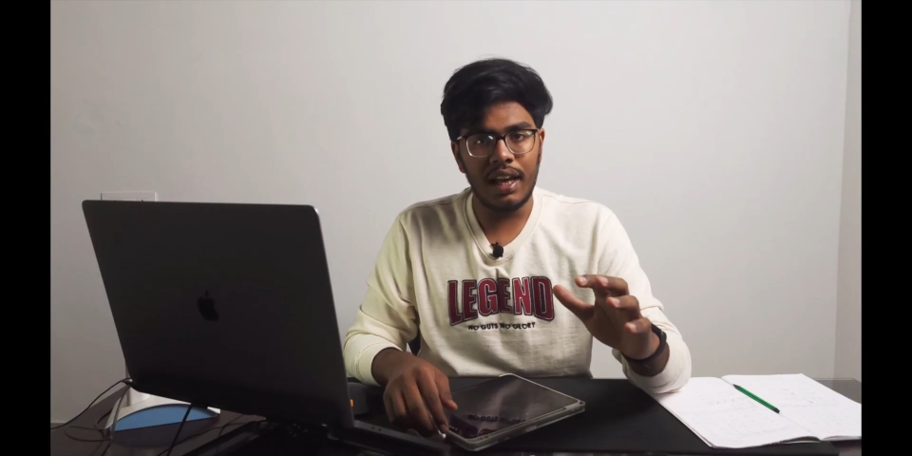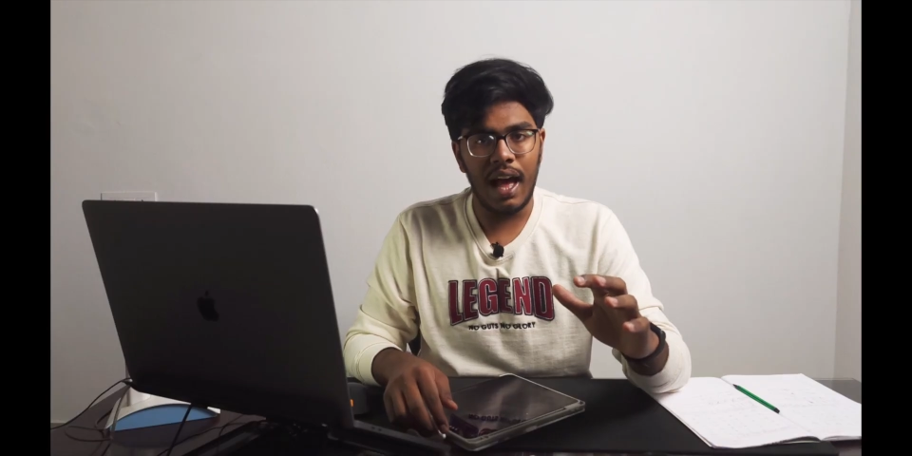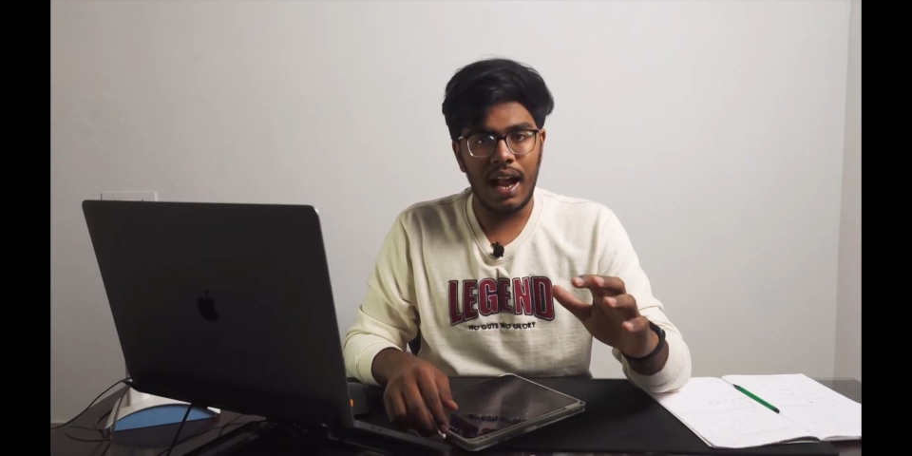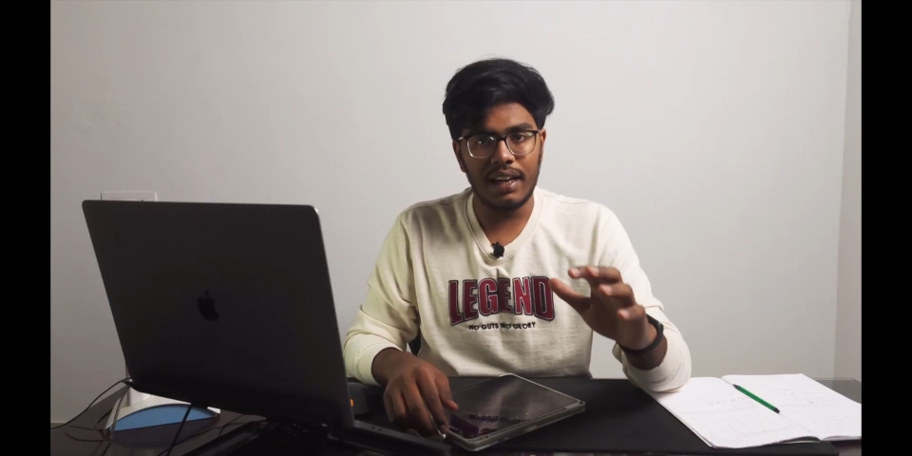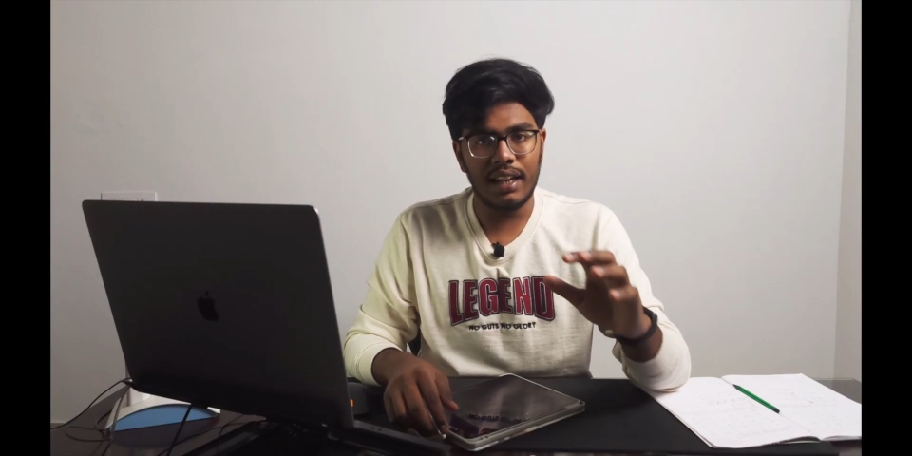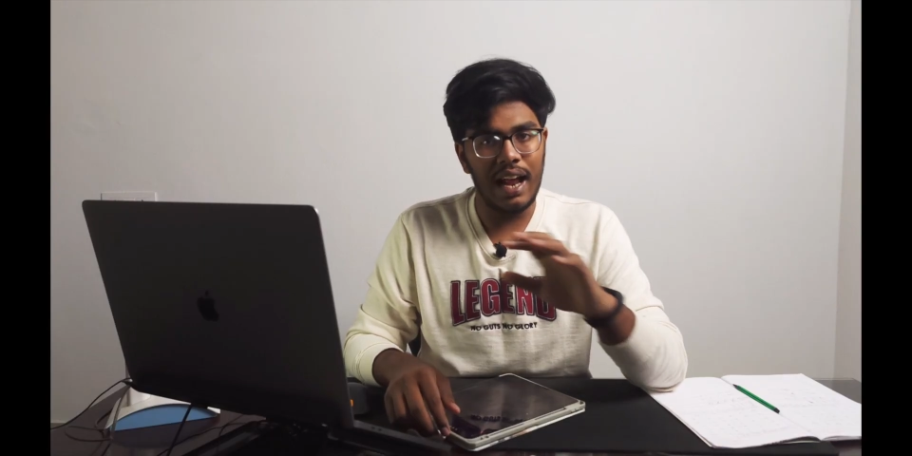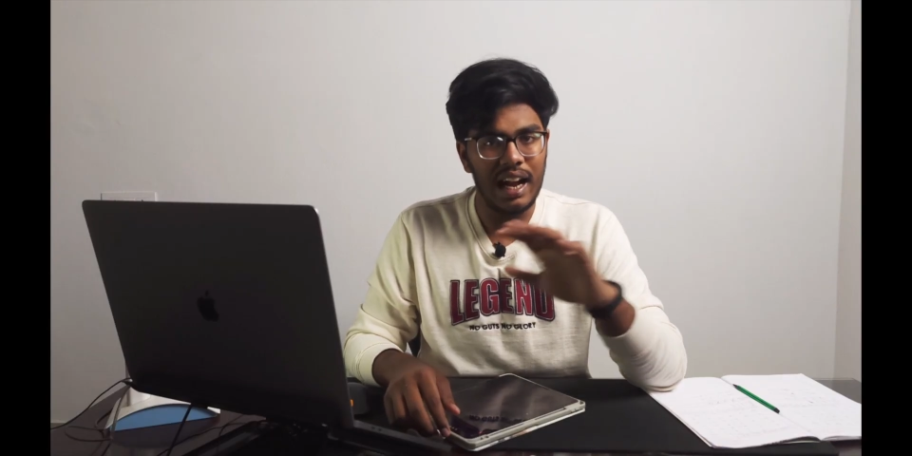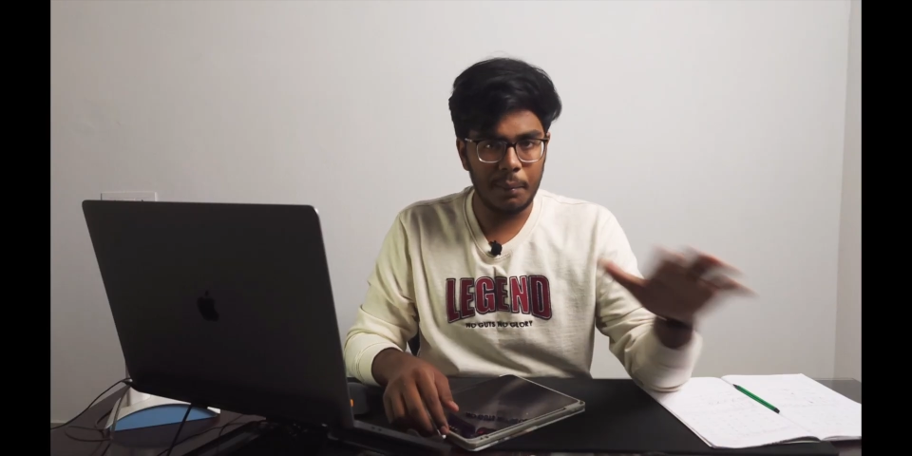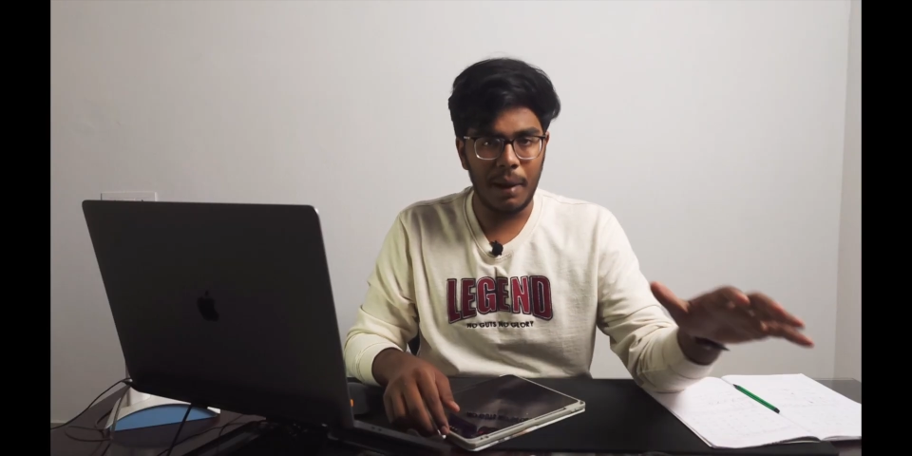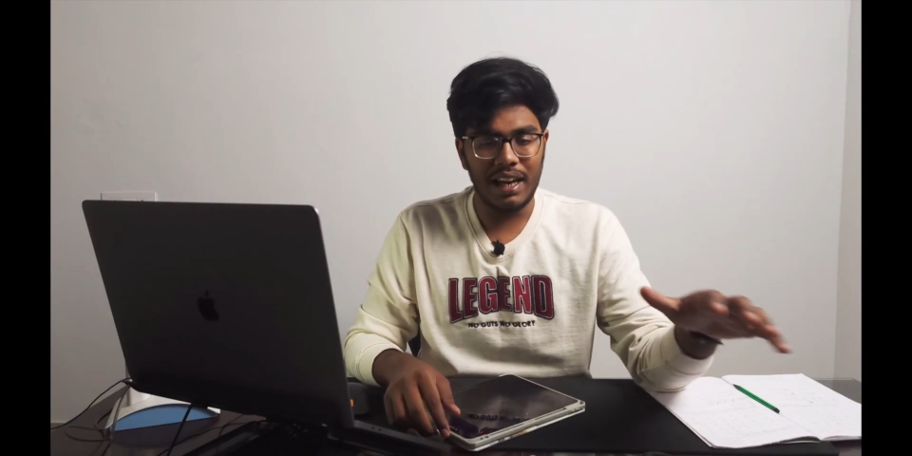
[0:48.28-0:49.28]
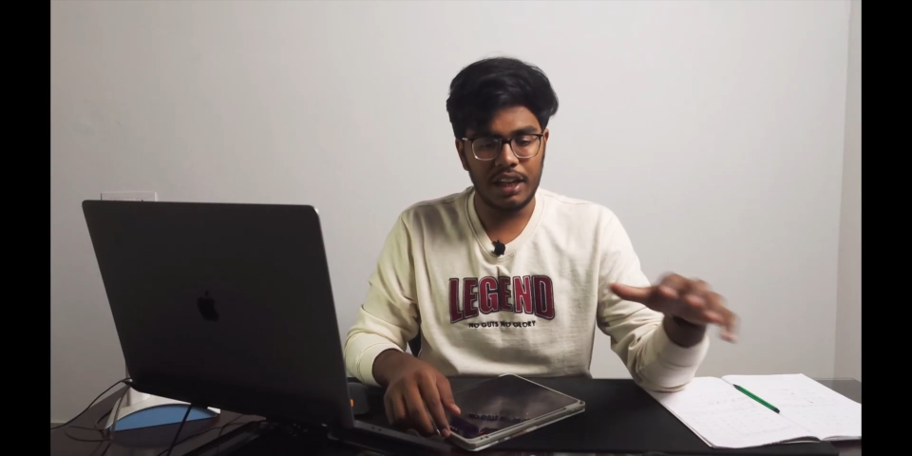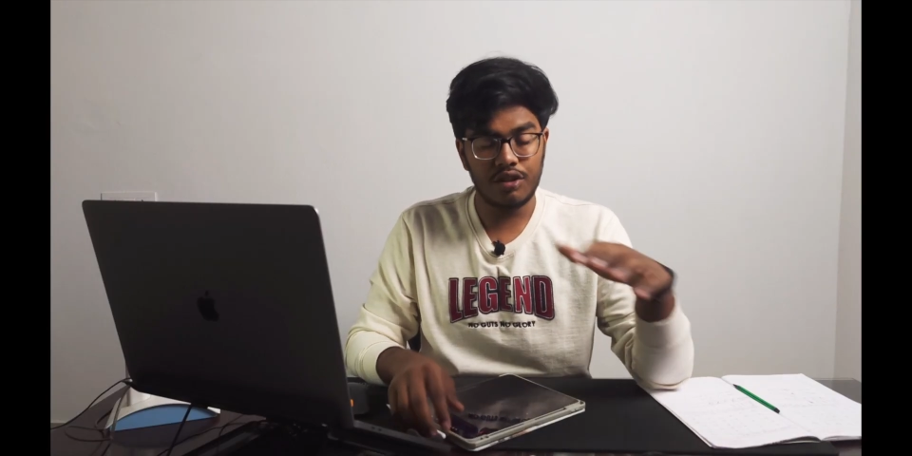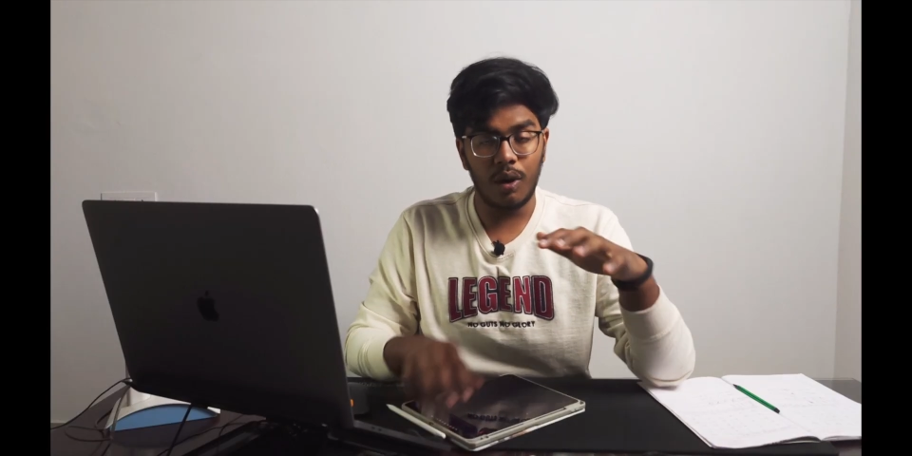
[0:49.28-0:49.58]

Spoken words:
handle and manage